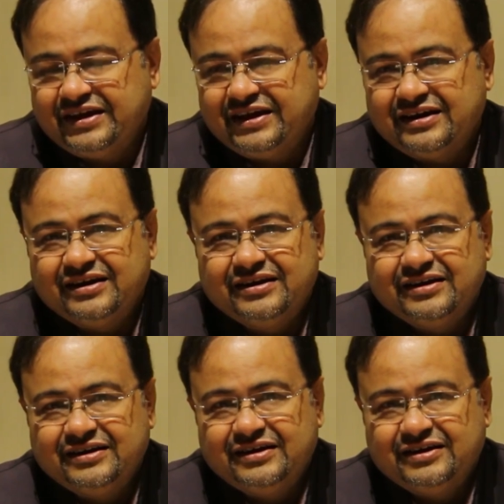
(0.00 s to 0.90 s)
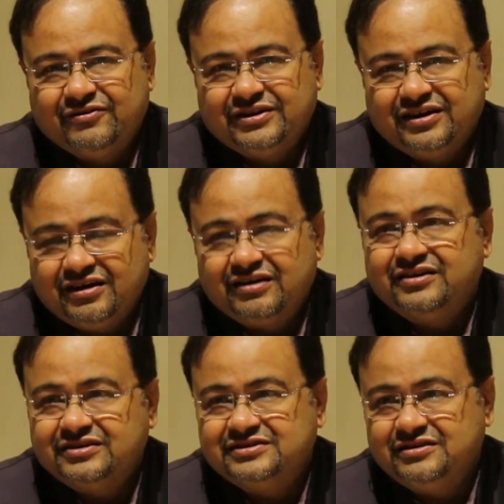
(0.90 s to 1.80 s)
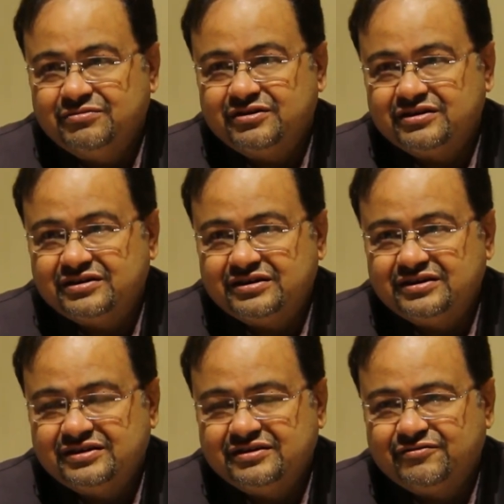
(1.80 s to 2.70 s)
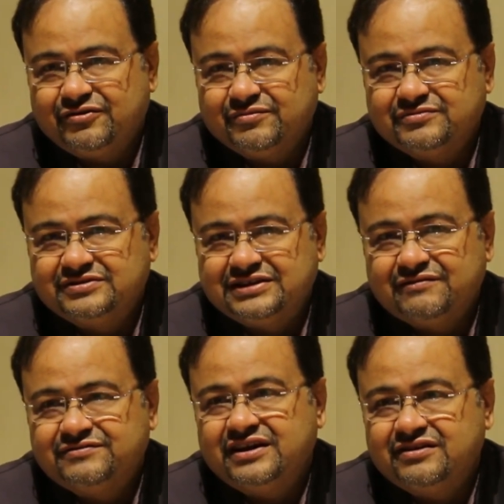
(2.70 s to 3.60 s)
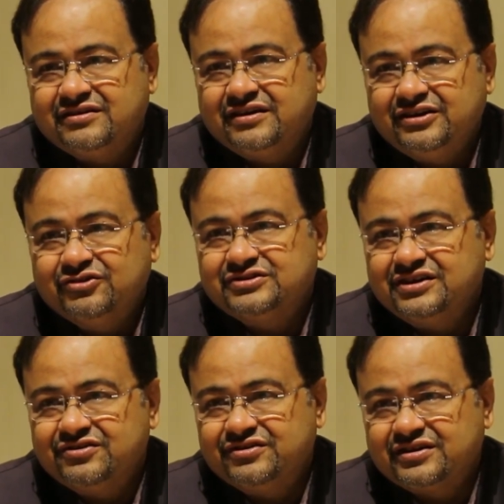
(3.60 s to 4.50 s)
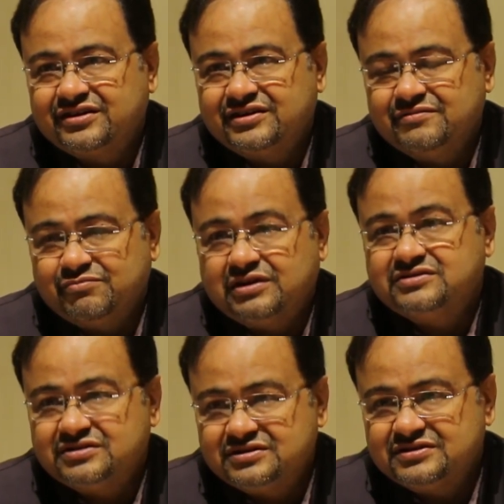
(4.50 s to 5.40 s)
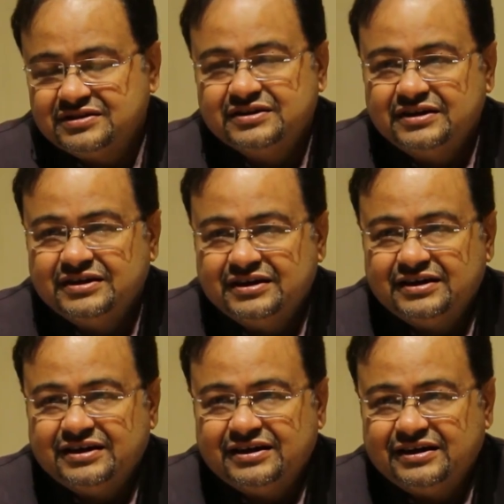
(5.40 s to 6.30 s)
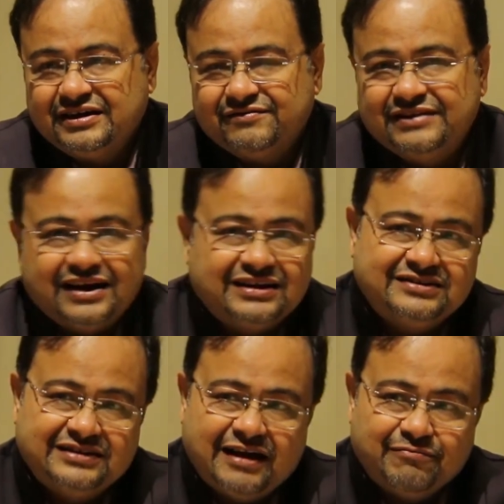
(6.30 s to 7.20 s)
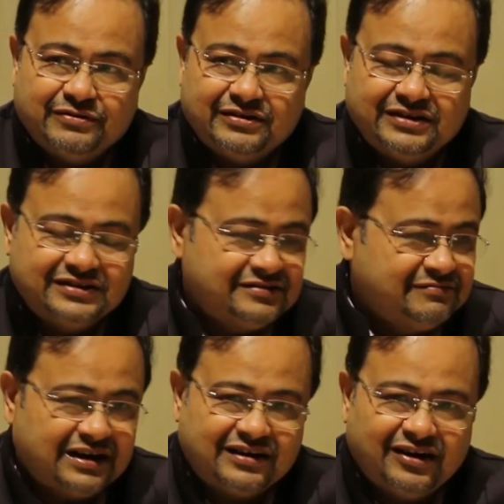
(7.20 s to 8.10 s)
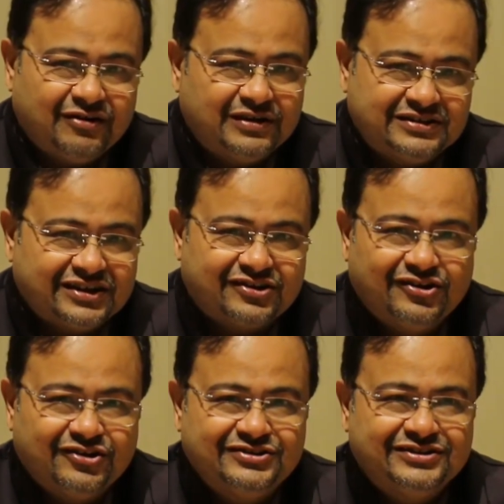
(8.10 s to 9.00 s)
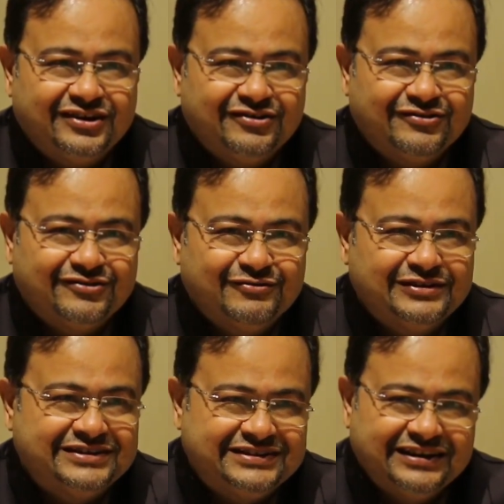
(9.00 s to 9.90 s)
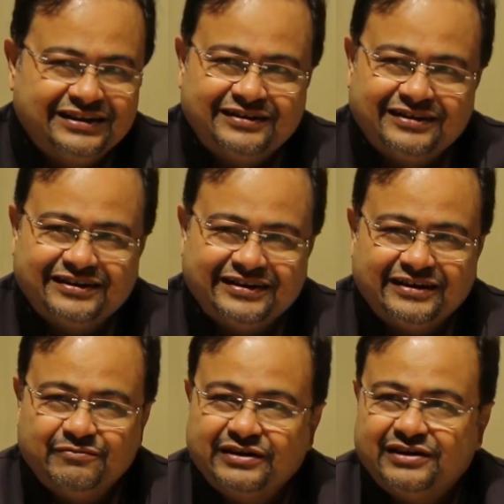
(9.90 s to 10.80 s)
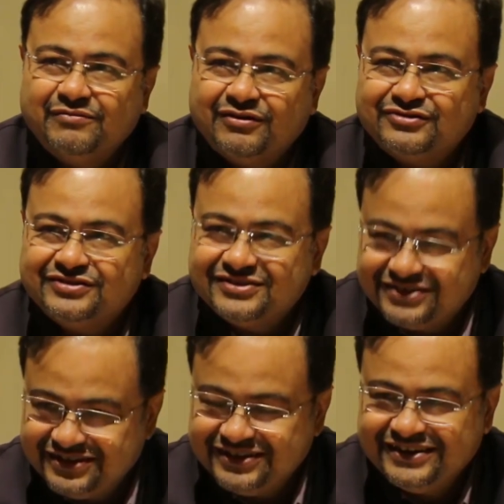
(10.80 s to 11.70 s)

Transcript: and where the learner is liberated from self-centered, egocentric impulses. If that hasn't happened, doesn't matter how much technology I know, we'll still create Mickey Mouses.